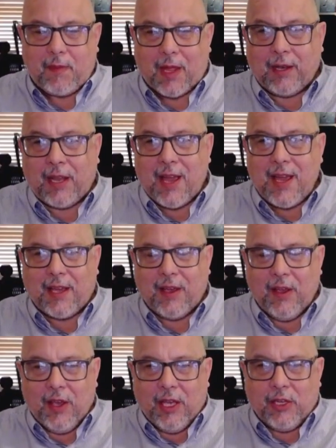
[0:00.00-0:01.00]
like
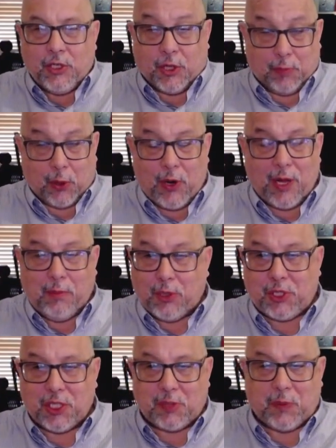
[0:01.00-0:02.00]
the burning
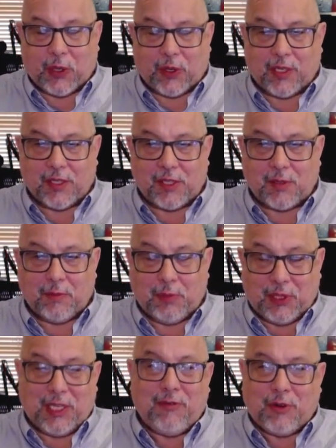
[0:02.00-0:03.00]
bush experience.
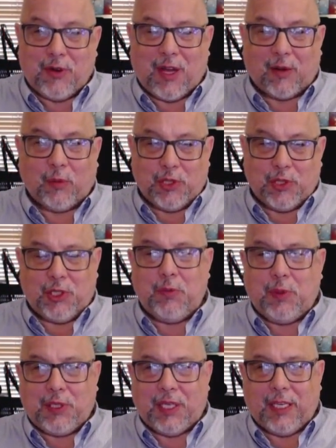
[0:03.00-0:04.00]
Believe it or not, would you
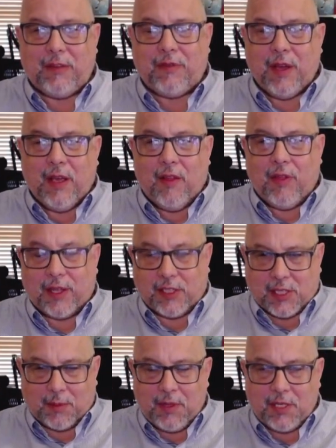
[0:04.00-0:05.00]
believe that
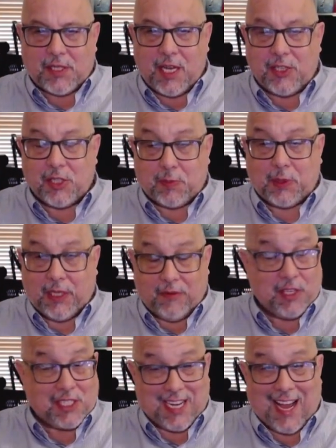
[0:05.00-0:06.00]
some of the sages believe
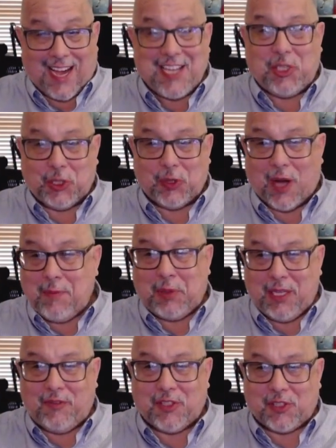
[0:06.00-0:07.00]
this? And I do. I
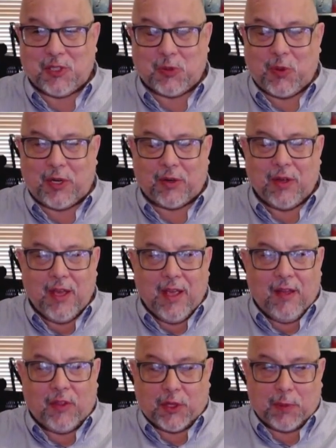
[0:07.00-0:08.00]
believe this as well
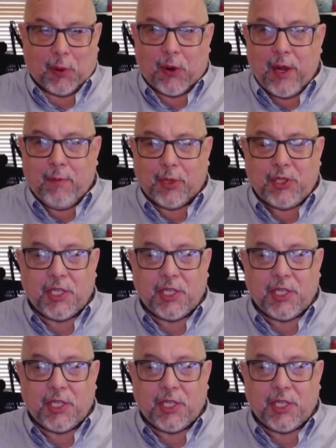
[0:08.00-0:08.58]
that the burning bush